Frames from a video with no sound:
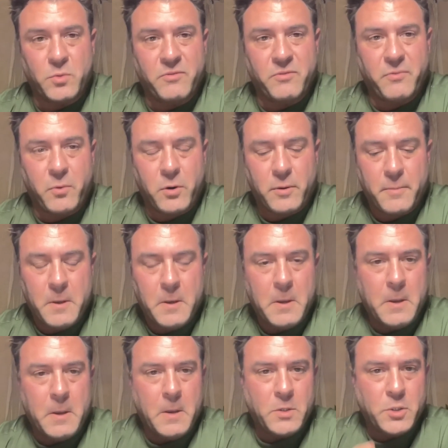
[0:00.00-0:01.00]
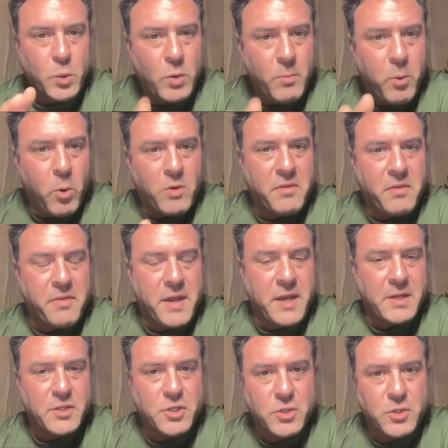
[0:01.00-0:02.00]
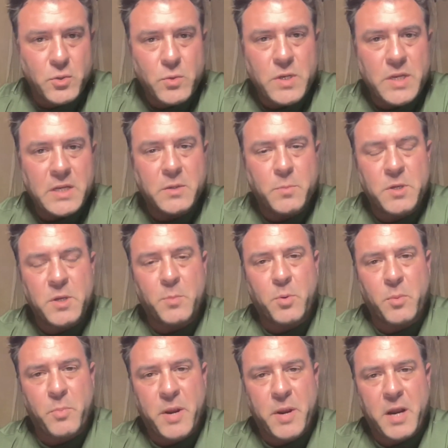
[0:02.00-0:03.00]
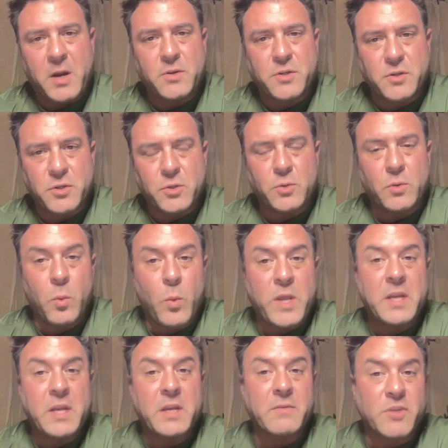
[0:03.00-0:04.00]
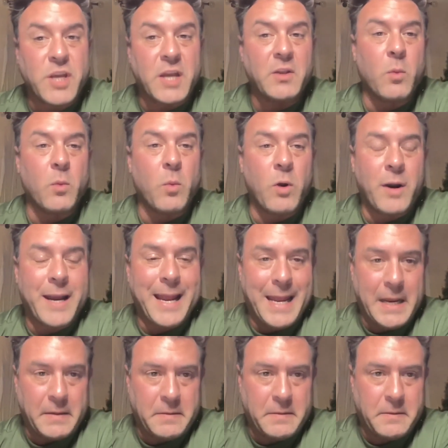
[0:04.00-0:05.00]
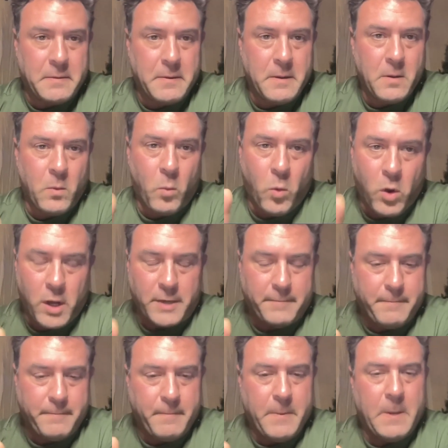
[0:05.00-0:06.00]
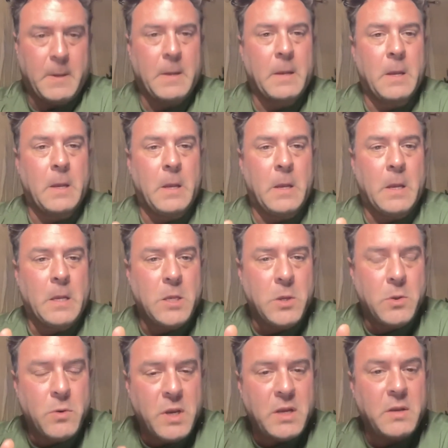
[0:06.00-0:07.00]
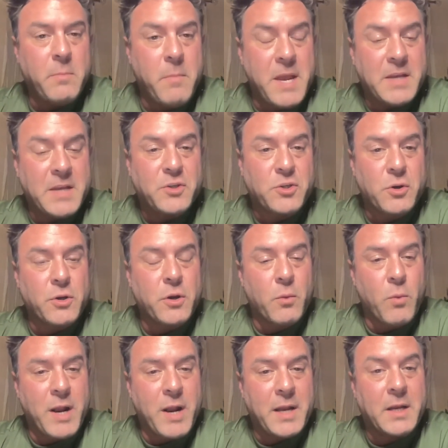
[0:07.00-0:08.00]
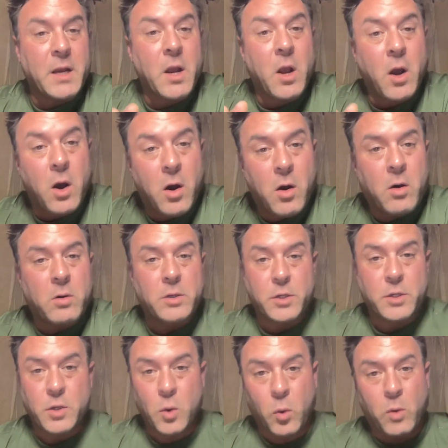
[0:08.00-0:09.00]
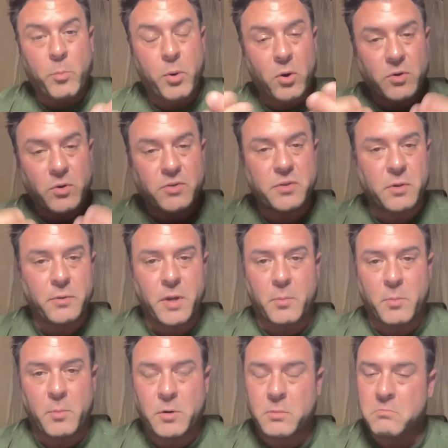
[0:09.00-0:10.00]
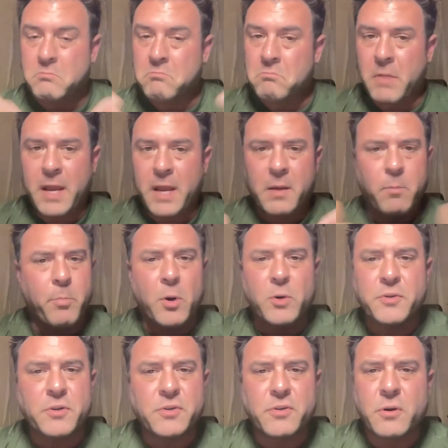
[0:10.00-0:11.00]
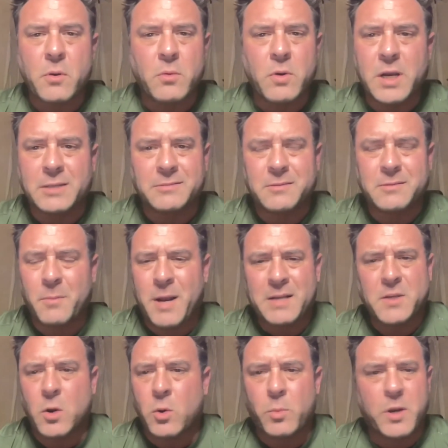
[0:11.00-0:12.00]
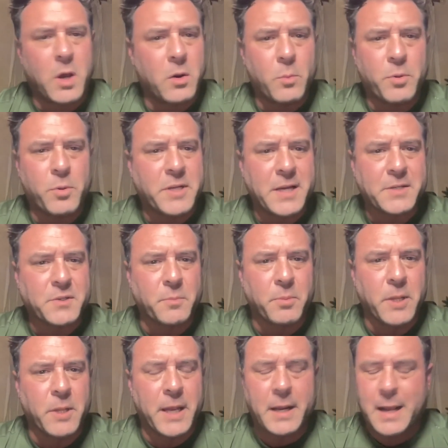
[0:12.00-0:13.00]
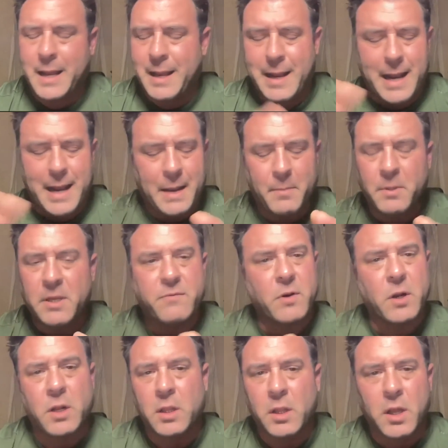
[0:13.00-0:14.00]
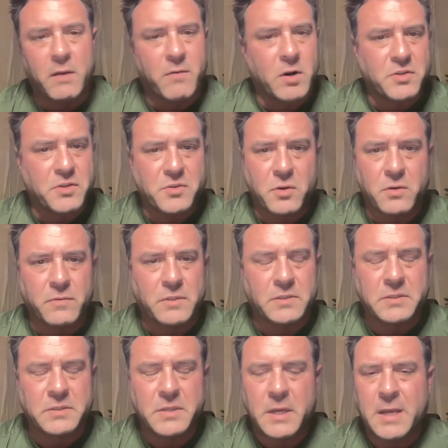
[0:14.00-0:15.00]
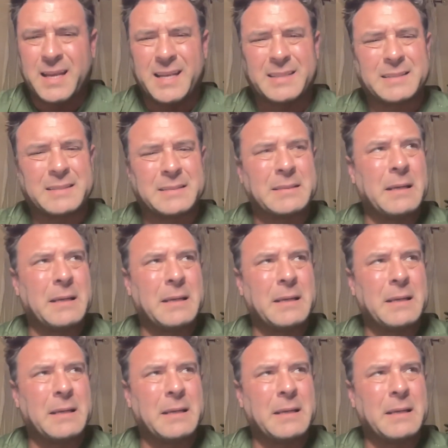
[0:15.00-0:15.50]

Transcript: before. 2 important things you need to be prepared to do the week of January 8th. 1, you need to make sure you're ready to call your personal number and purchase your own customized home and auto protection plan. I believe you're going to love our service. It's